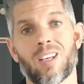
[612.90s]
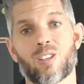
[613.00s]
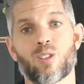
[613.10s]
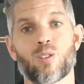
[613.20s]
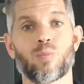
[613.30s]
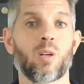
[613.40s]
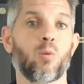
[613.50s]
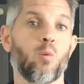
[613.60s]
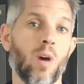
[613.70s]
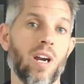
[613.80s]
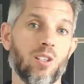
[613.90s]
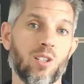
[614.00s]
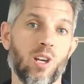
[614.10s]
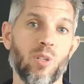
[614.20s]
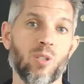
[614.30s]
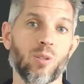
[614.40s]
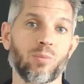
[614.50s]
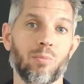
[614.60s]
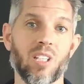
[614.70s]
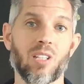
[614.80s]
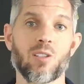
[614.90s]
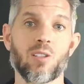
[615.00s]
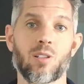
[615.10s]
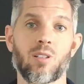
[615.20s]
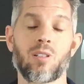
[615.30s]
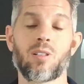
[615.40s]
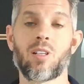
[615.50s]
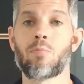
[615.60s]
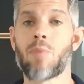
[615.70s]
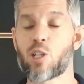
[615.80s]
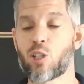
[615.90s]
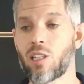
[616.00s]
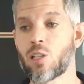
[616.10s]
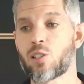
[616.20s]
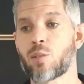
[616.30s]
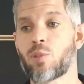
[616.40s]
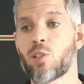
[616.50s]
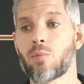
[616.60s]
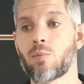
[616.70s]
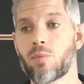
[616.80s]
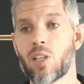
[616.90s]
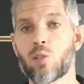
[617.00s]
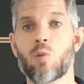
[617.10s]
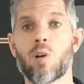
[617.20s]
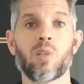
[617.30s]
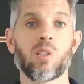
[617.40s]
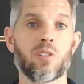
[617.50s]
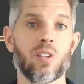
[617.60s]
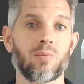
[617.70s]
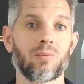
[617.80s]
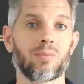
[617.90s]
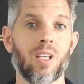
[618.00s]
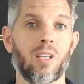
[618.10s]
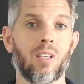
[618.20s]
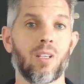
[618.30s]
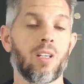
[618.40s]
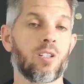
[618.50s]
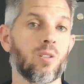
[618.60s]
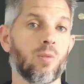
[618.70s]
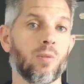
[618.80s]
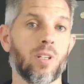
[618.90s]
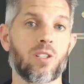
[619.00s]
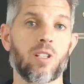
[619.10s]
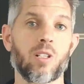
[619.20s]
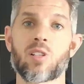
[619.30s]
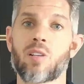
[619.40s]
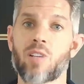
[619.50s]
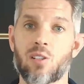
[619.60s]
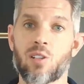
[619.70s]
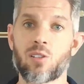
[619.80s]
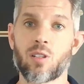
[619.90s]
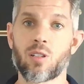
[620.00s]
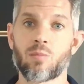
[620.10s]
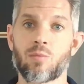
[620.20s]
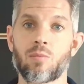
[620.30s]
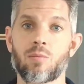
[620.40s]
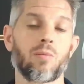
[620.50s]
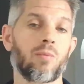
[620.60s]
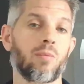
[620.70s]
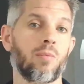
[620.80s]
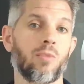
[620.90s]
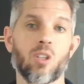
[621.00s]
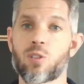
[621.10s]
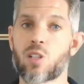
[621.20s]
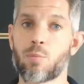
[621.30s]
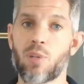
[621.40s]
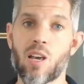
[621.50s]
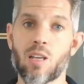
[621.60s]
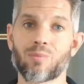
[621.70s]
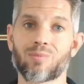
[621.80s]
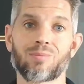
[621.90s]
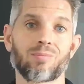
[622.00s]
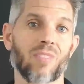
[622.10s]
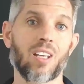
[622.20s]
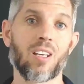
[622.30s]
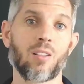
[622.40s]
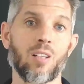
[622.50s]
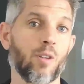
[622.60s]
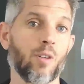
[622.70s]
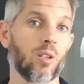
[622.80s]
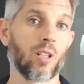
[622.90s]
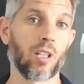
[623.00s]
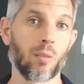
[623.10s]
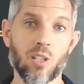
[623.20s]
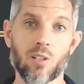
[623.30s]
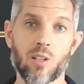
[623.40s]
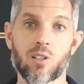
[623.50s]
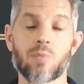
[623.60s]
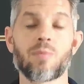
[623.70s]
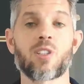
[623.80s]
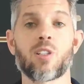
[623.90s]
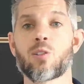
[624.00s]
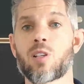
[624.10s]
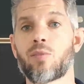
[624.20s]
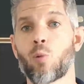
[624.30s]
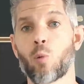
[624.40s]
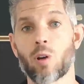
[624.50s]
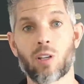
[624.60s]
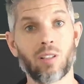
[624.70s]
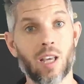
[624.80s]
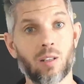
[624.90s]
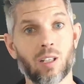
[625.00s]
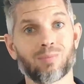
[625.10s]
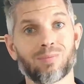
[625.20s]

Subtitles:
So, why does this help you? Because imagining discipline is what builds it. So, see yourself consistent. Don't skip a day. And if you're starting a business, see yourself working daily.